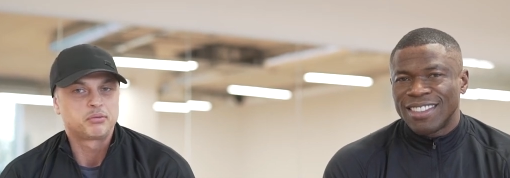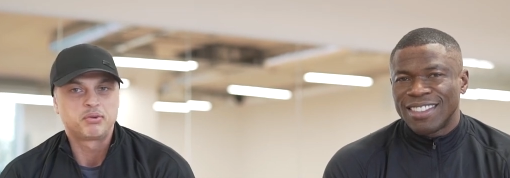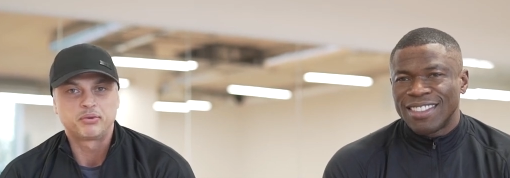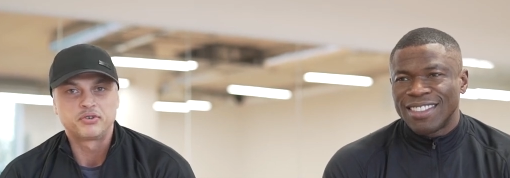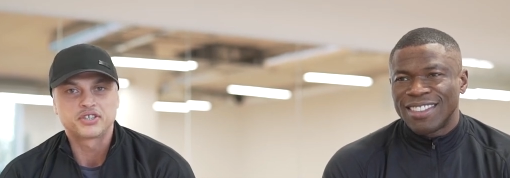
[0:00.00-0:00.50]
Speaker 1: get
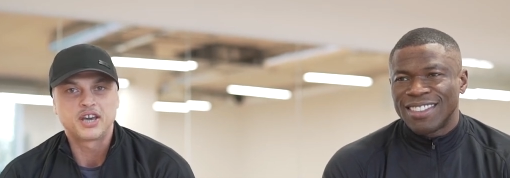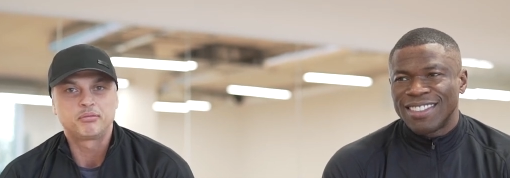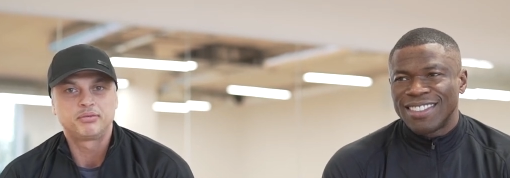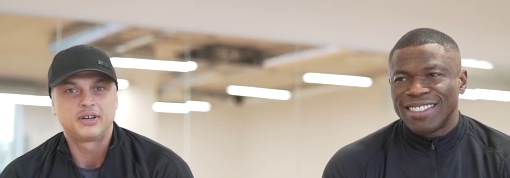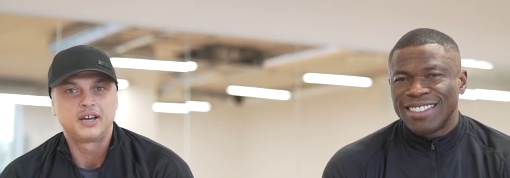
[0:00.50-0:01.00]
people in
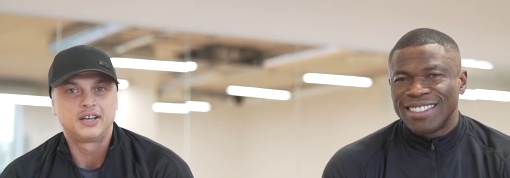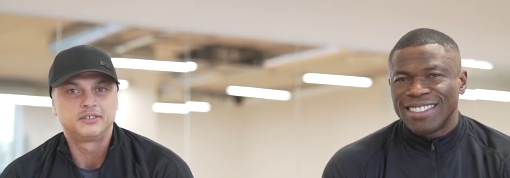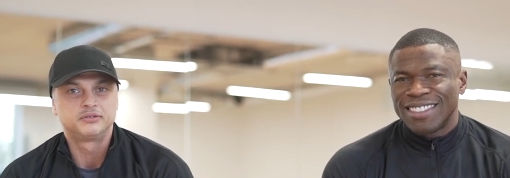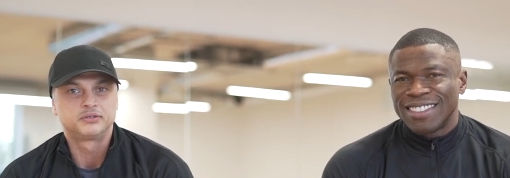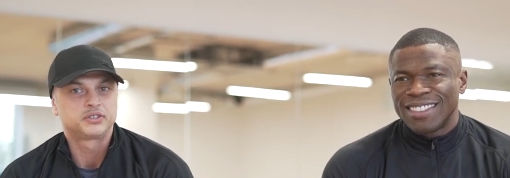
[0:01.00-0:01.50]
shape
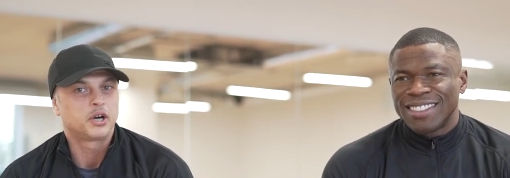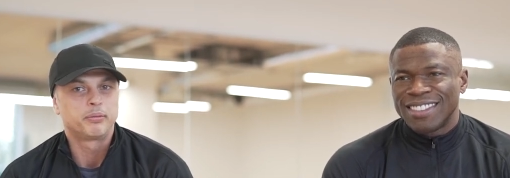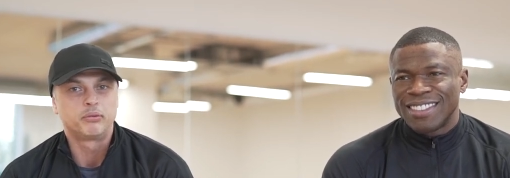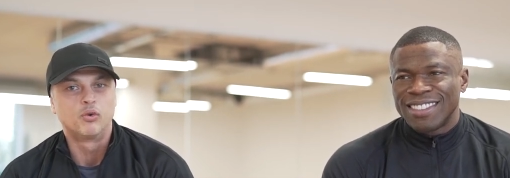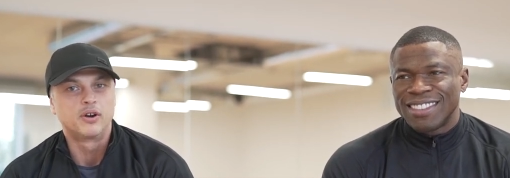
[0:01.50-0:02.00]
and
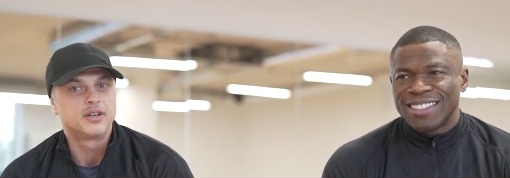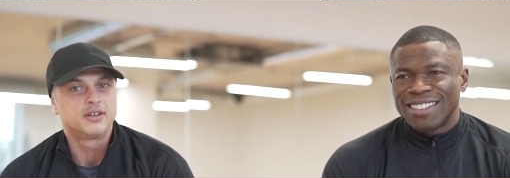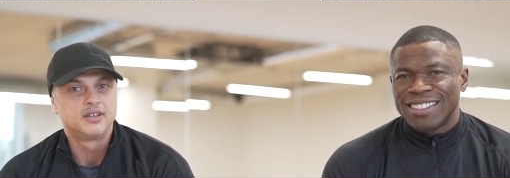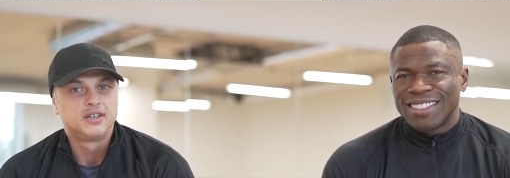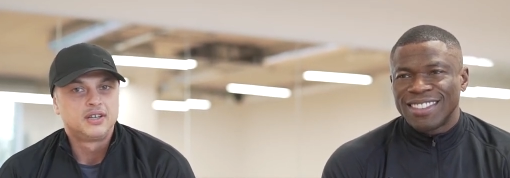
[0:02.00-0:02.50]
helping
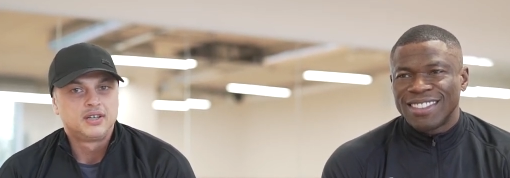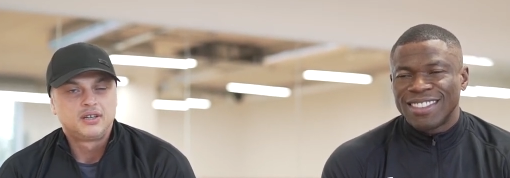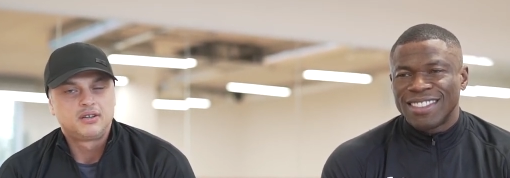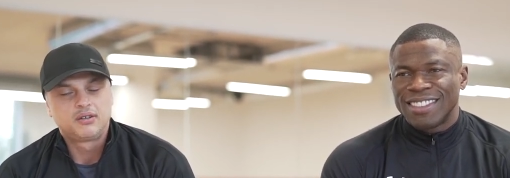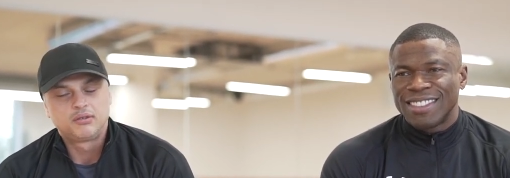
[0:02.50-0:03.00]
Wale
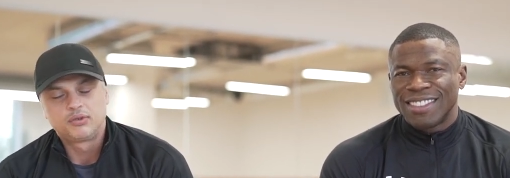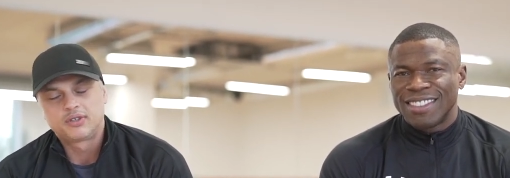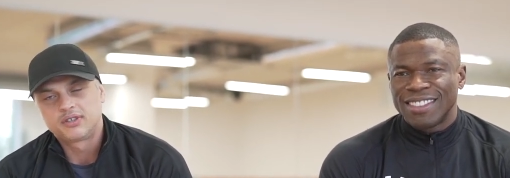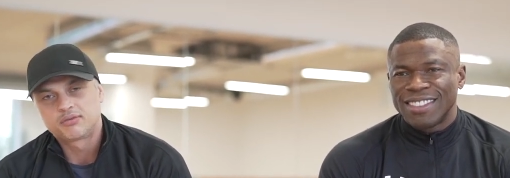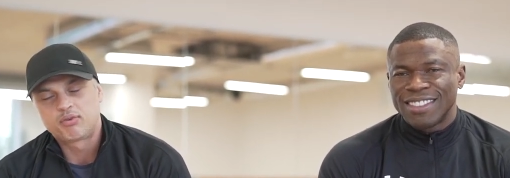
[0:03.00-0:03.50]
uh, with
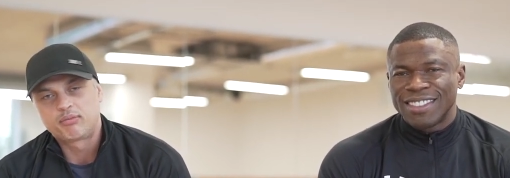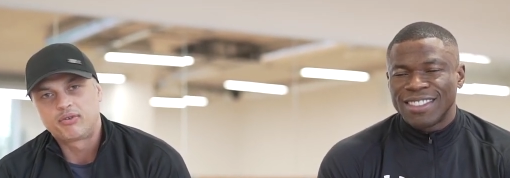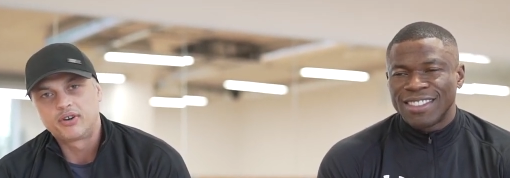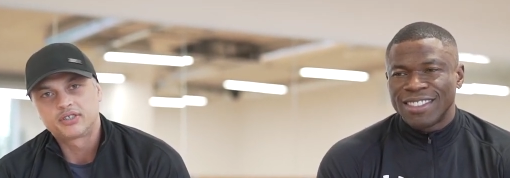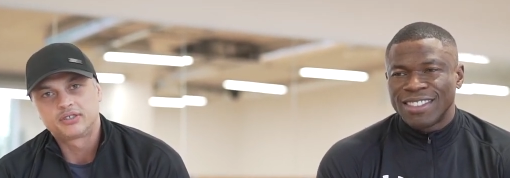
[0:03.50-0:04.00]
his
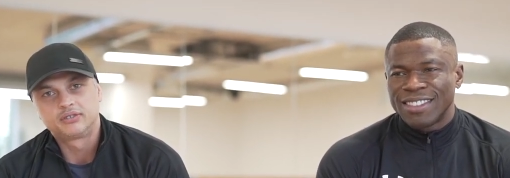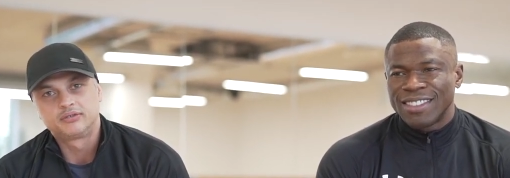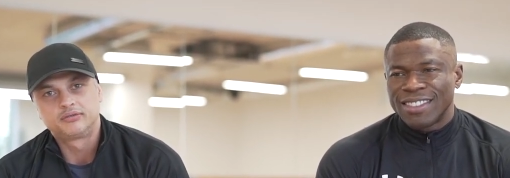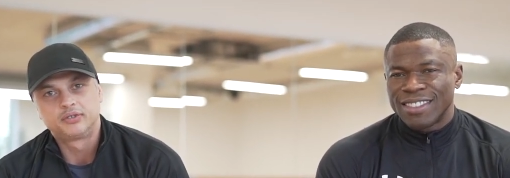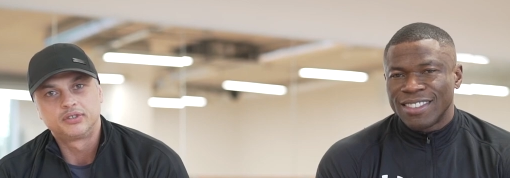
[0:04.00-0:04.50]

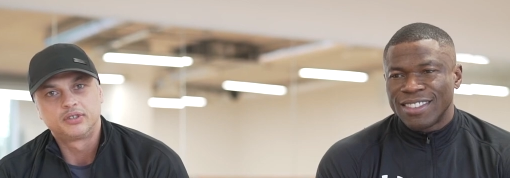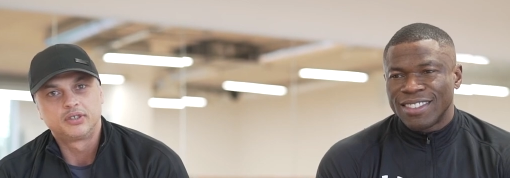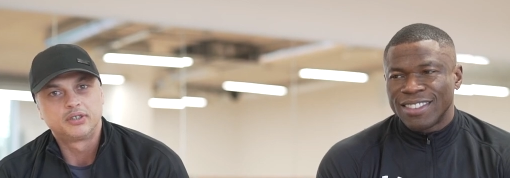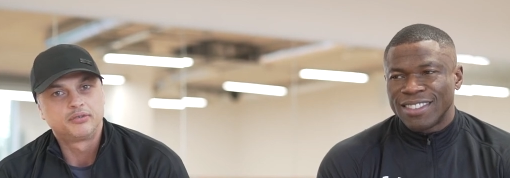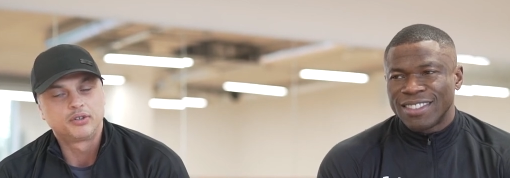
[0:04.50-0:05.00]
preparation for
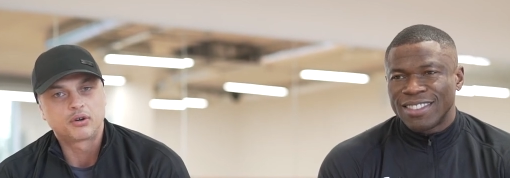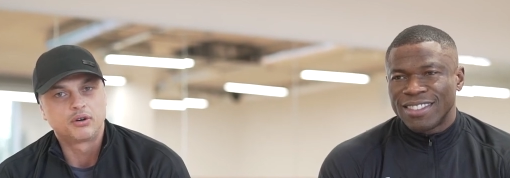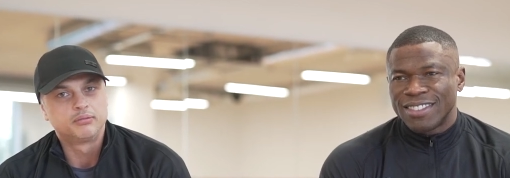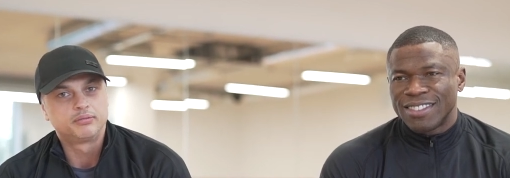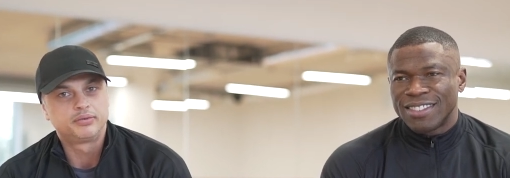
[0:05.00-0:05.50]
the for the
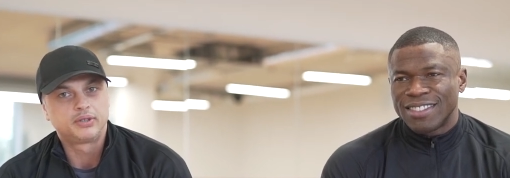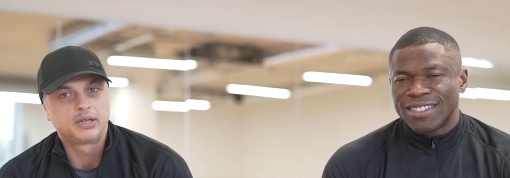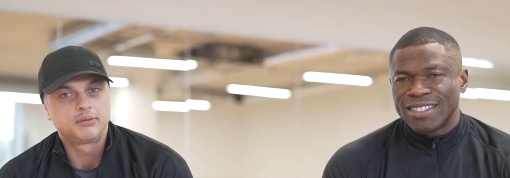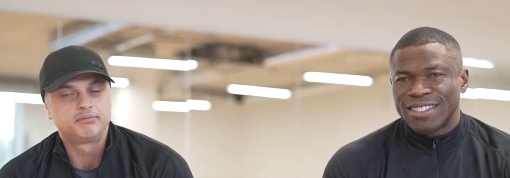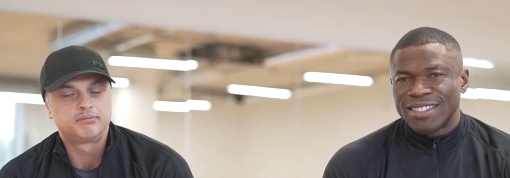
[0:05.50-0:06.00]
comp,
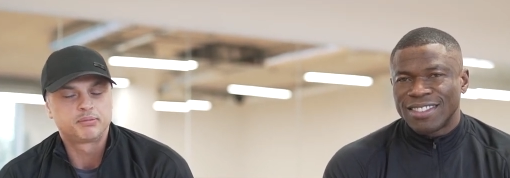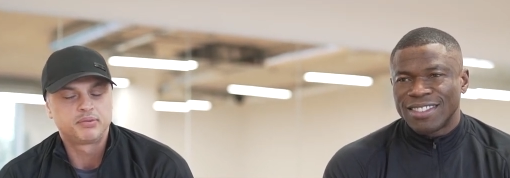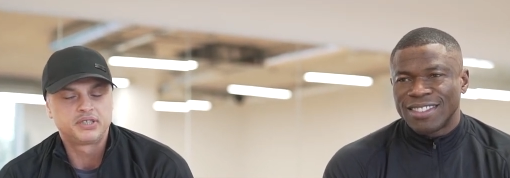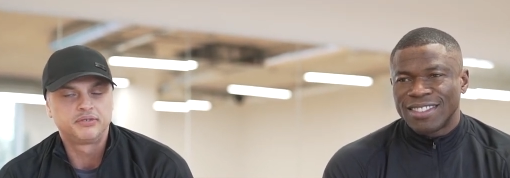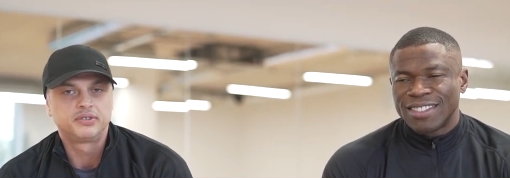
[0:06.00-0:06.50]
um,
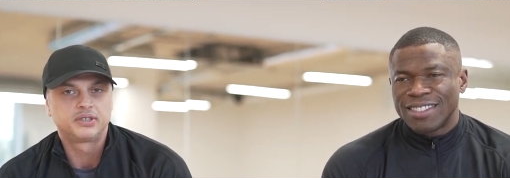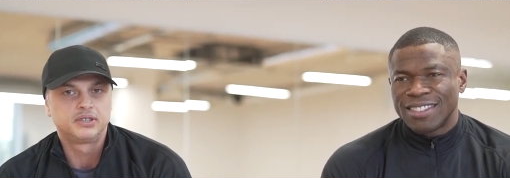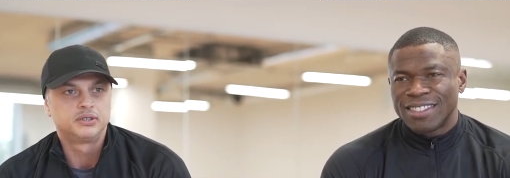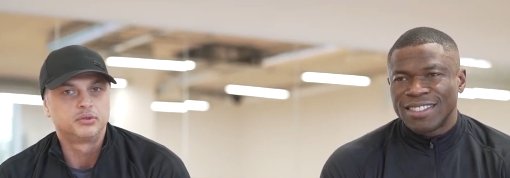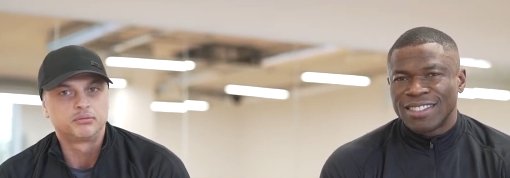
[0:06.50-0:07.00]

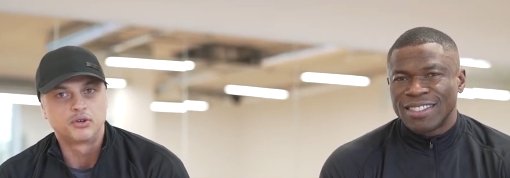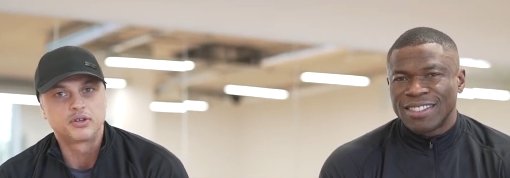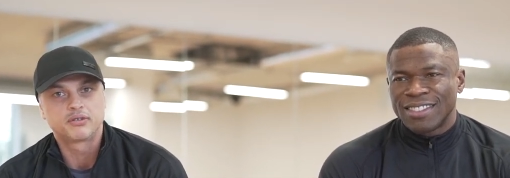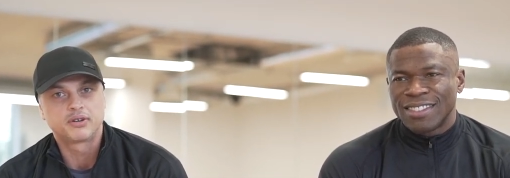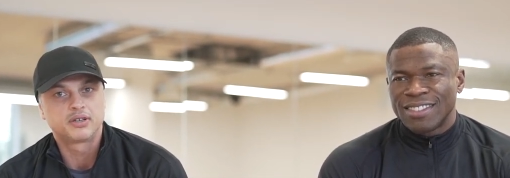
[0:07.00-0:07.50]
specifically with
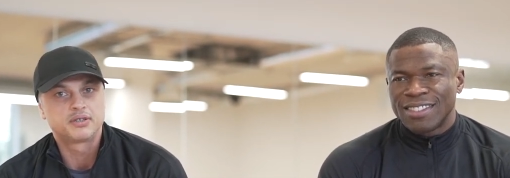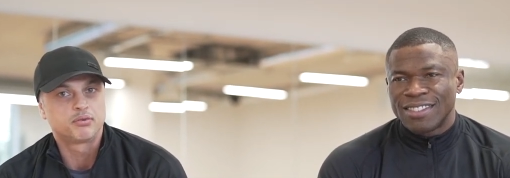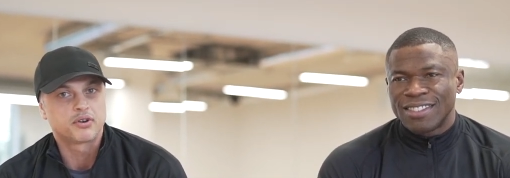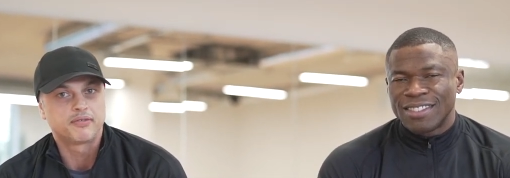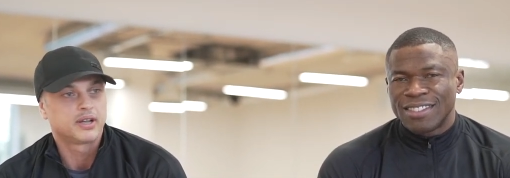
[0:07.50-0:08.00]
monitoring his
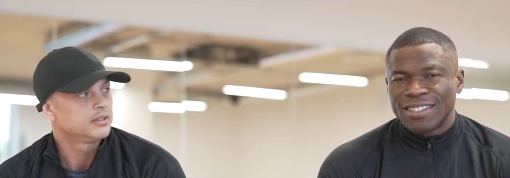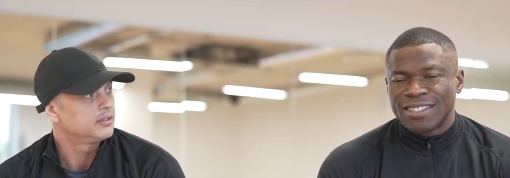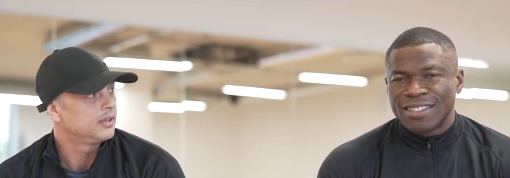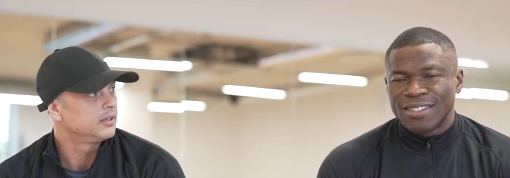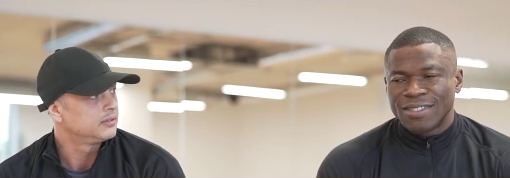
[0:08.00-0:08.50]
body fat
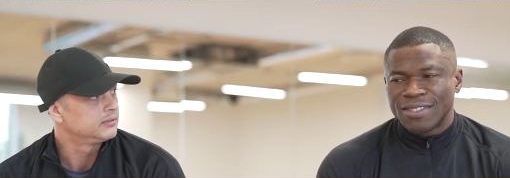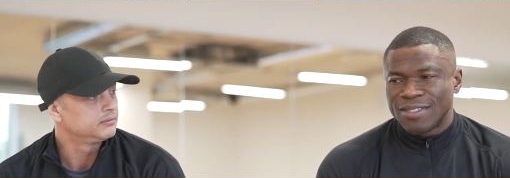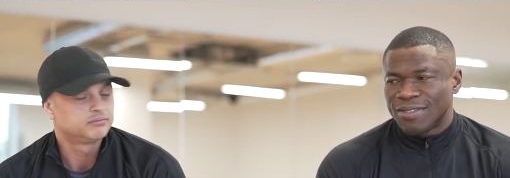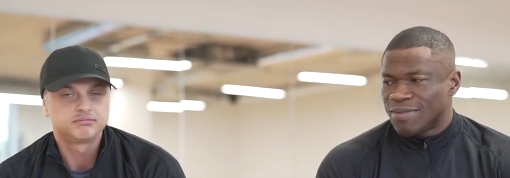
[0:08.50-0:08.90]
and